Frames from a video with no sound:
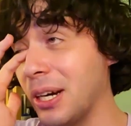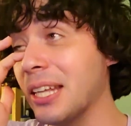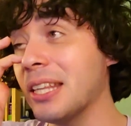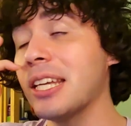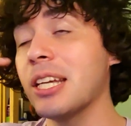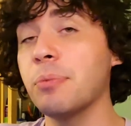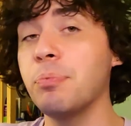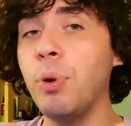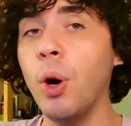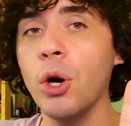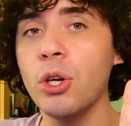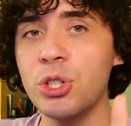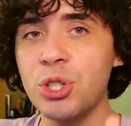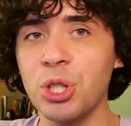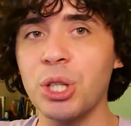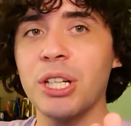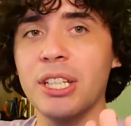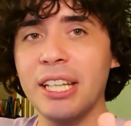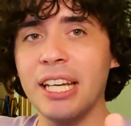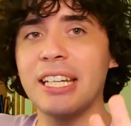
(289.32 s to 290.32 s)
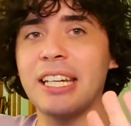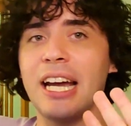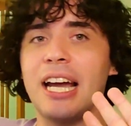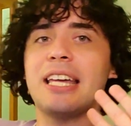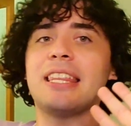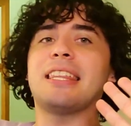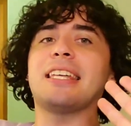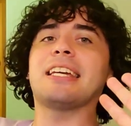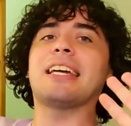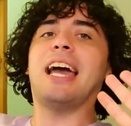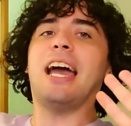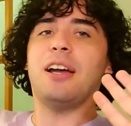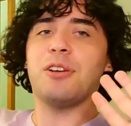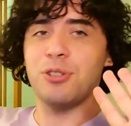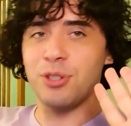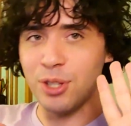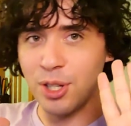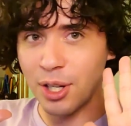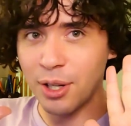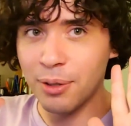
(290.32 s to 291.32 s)
When I think pushing a lane, I think
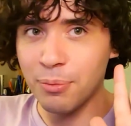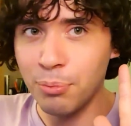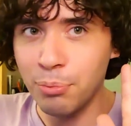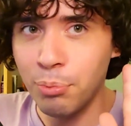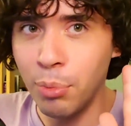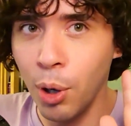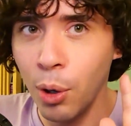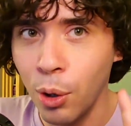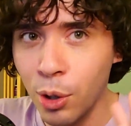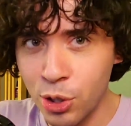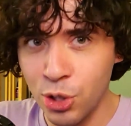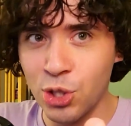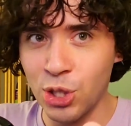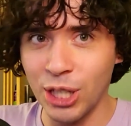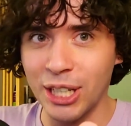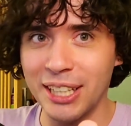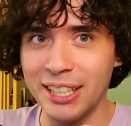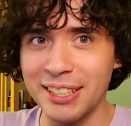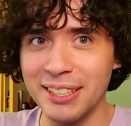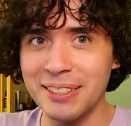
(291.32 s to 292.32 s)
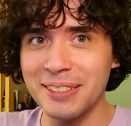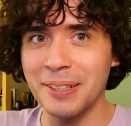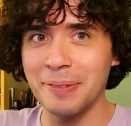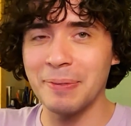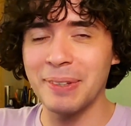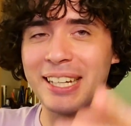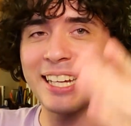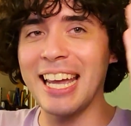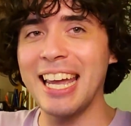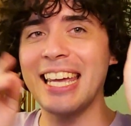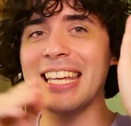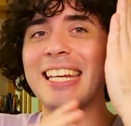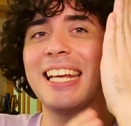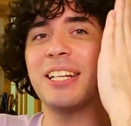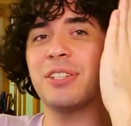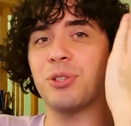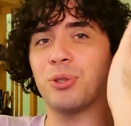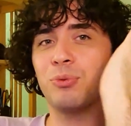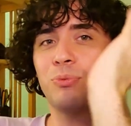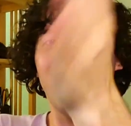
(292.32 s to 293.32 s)
actually pushing something in
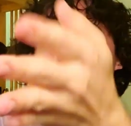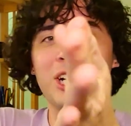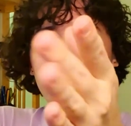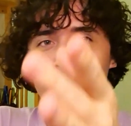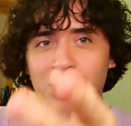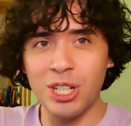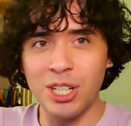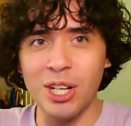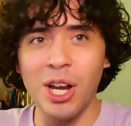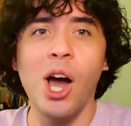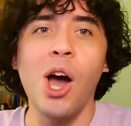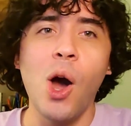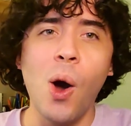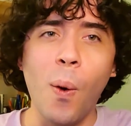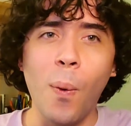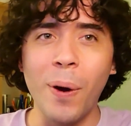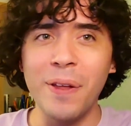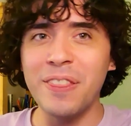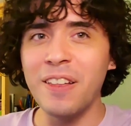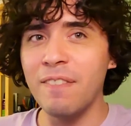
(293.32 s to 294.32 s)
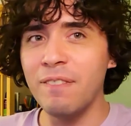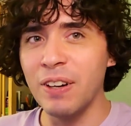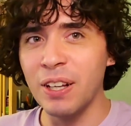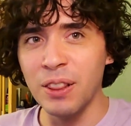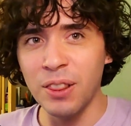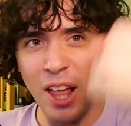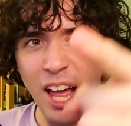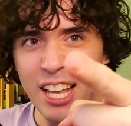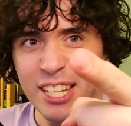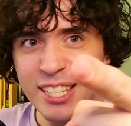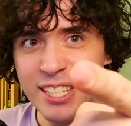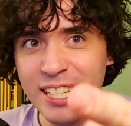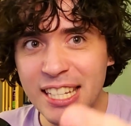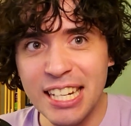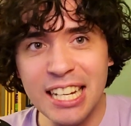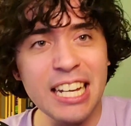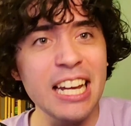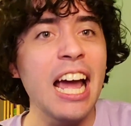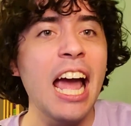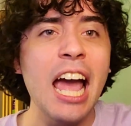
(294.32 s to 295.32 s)
a direction with a
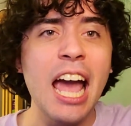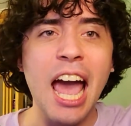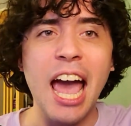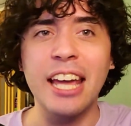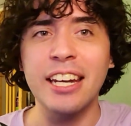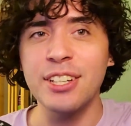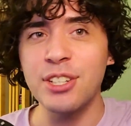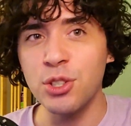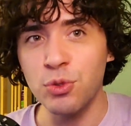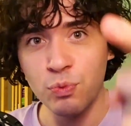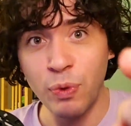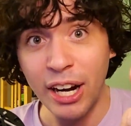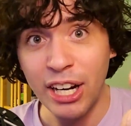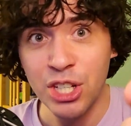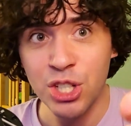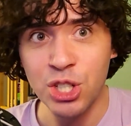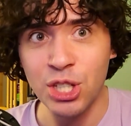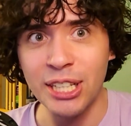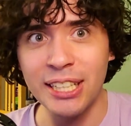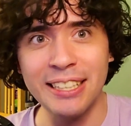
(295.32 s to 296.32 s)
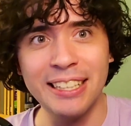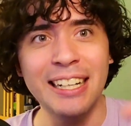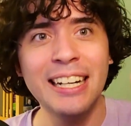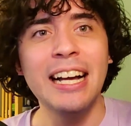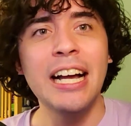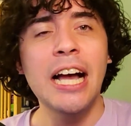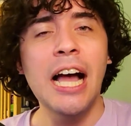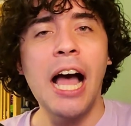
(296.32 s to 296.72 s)
velocity and a direction,